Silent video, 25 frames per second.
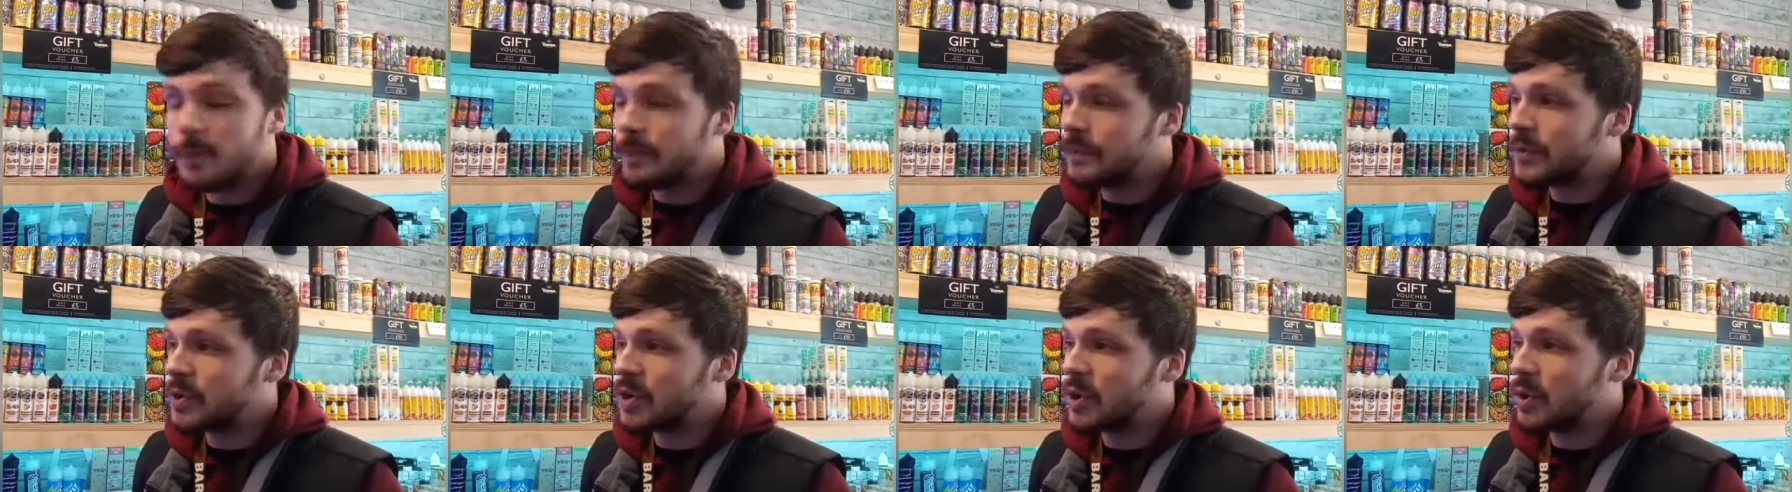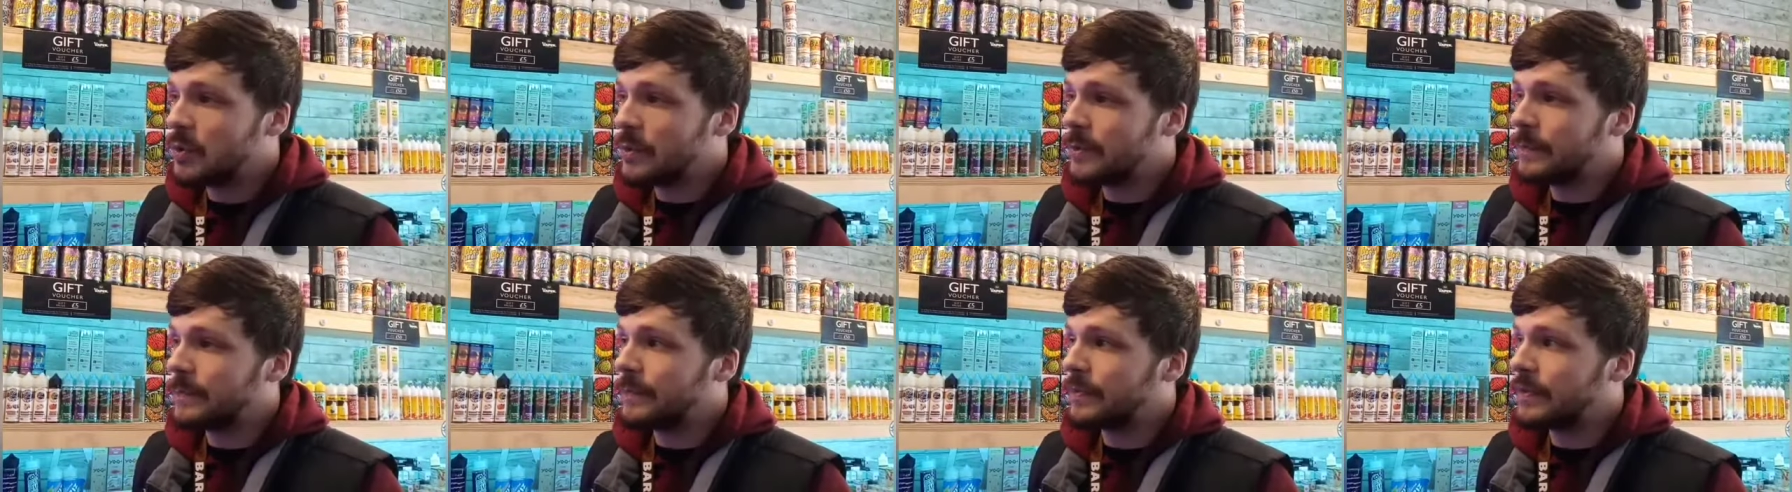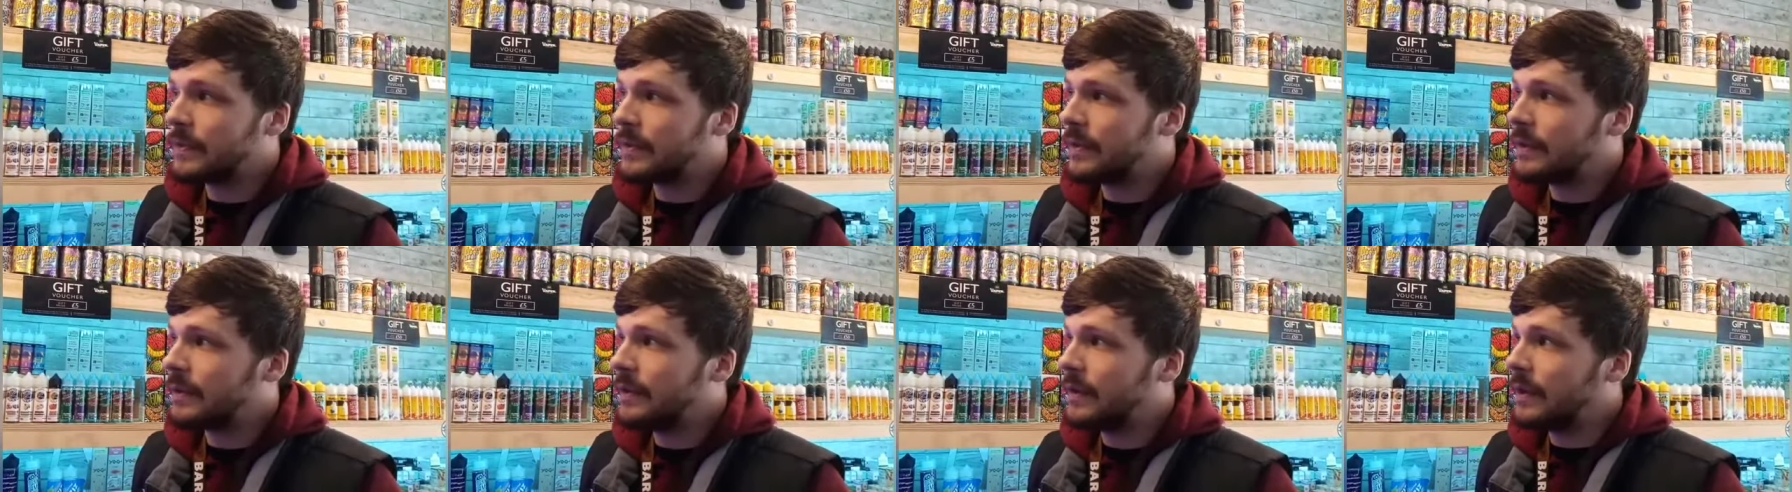soon
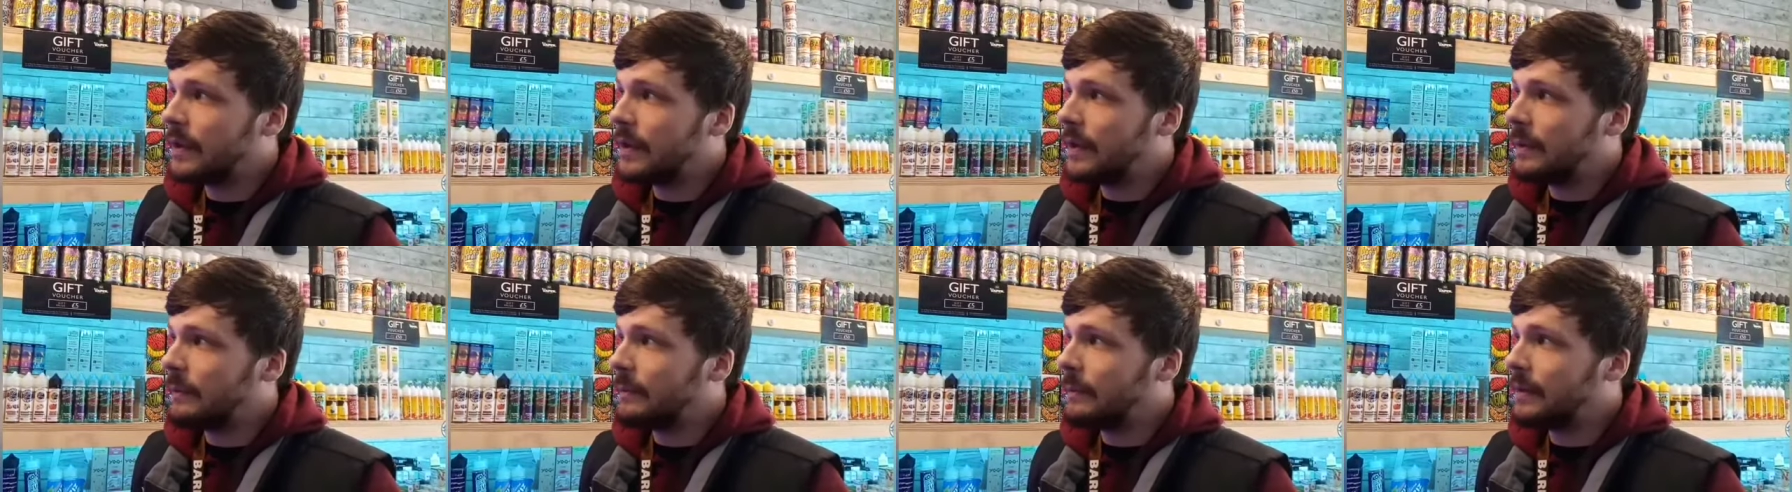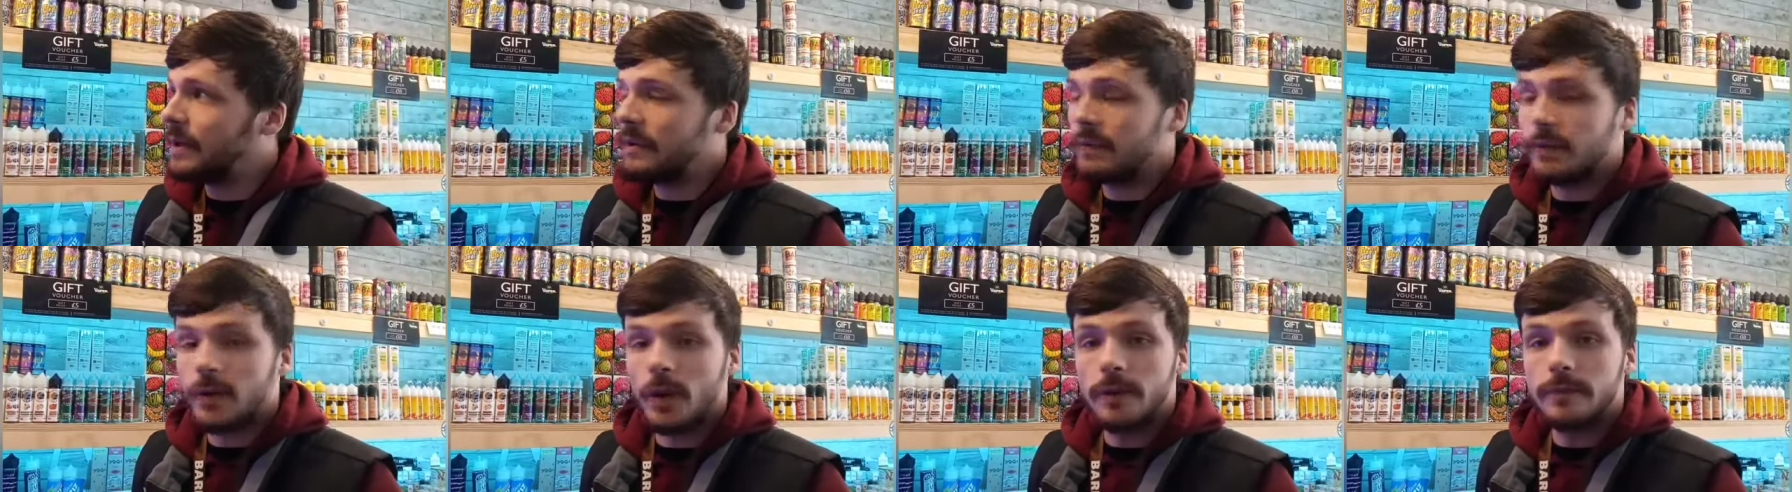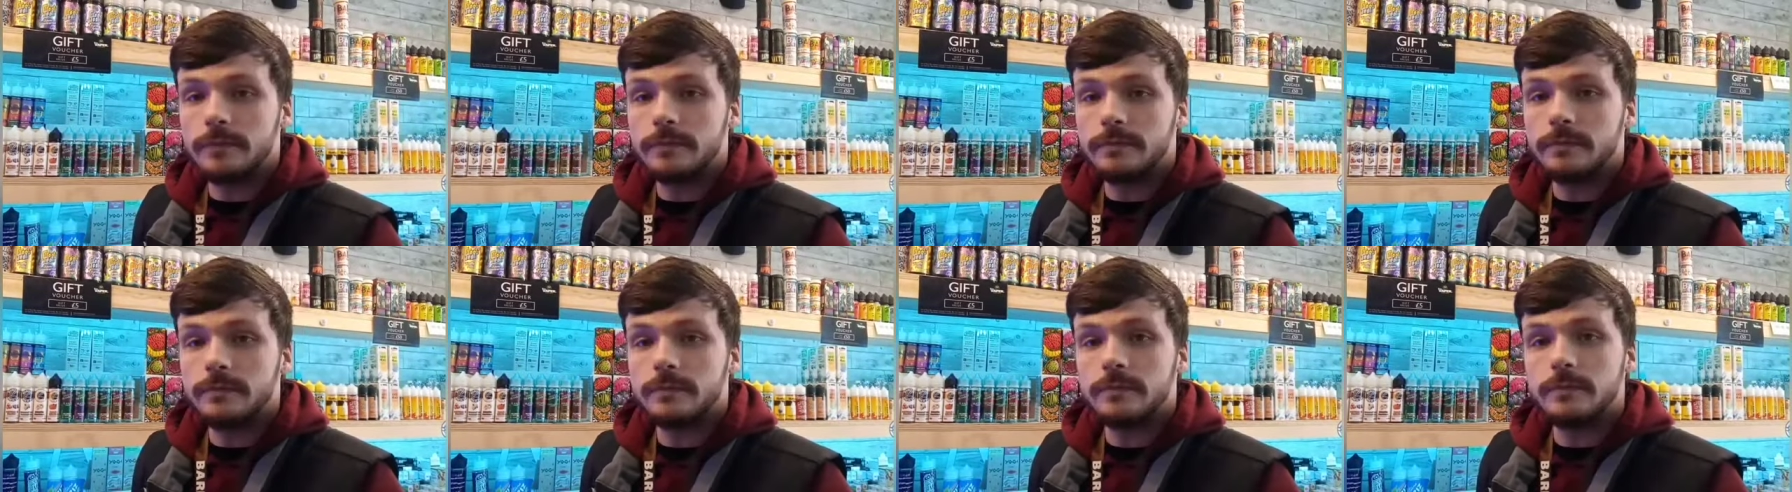but if not,
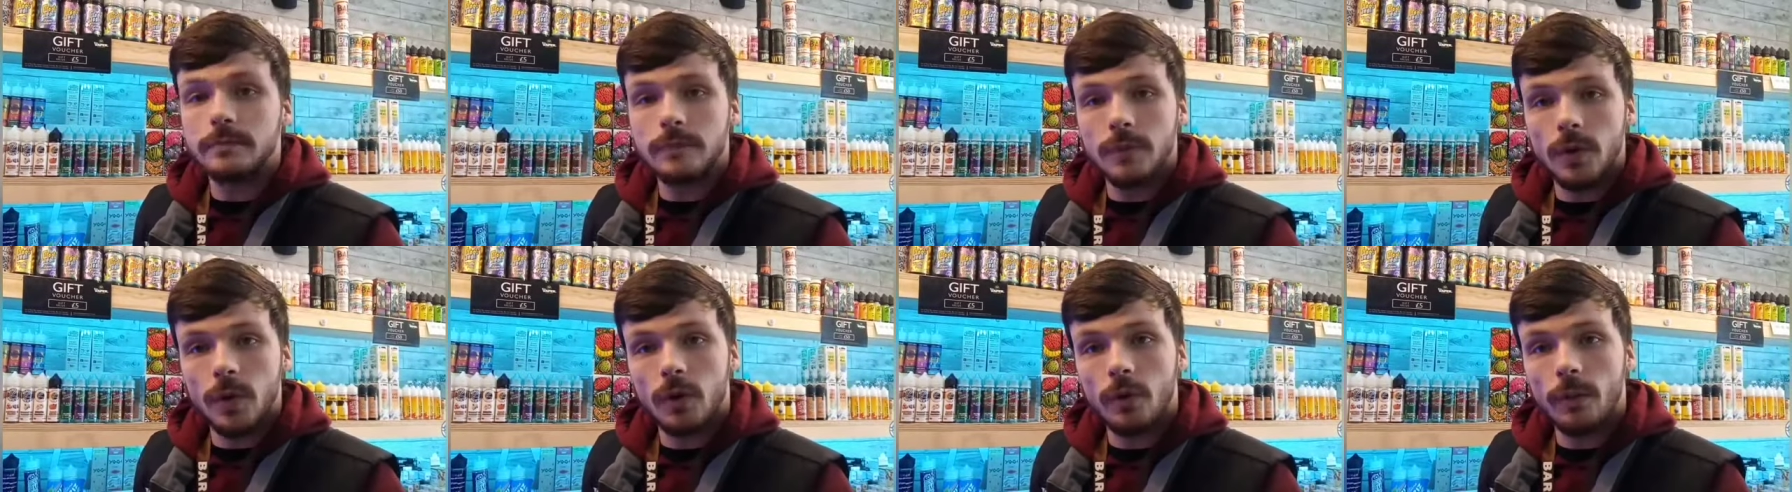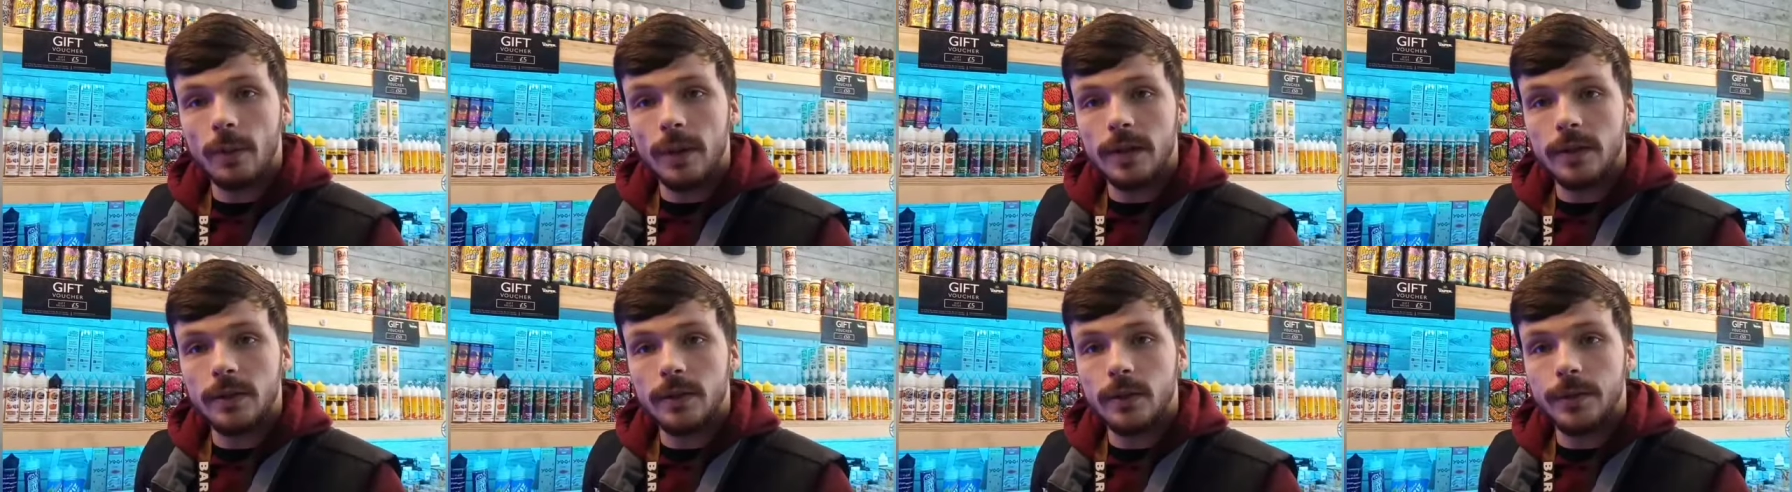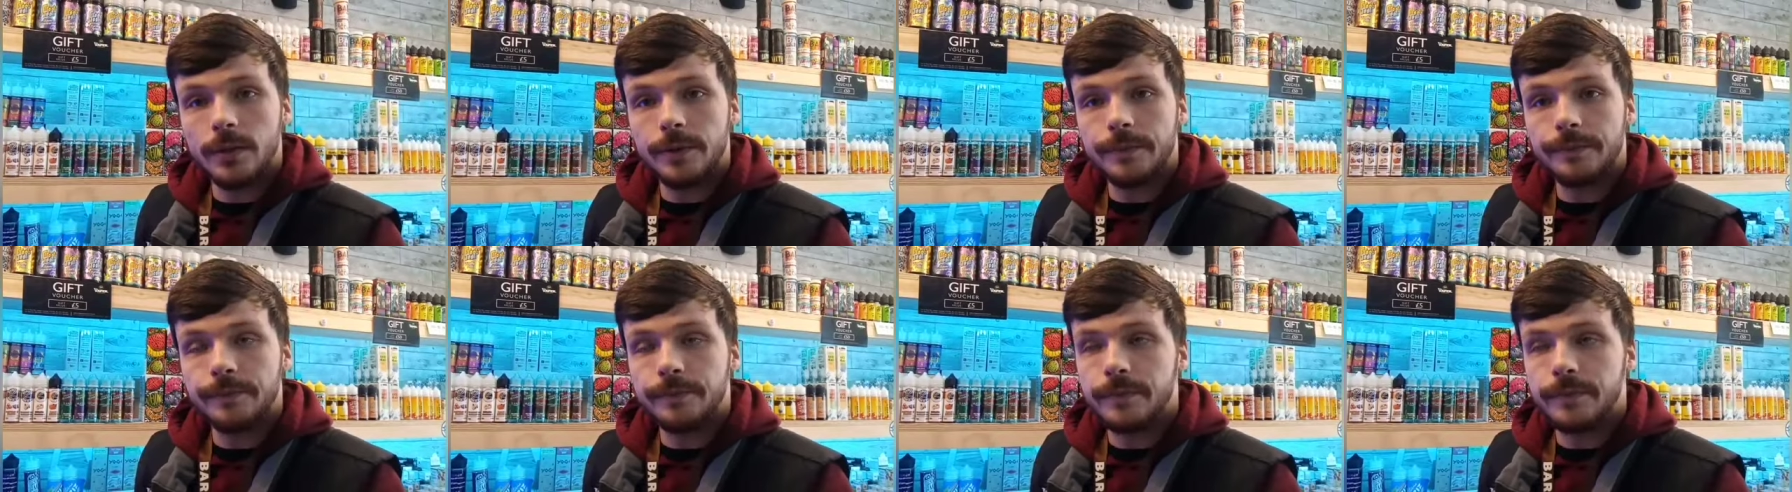all well and good.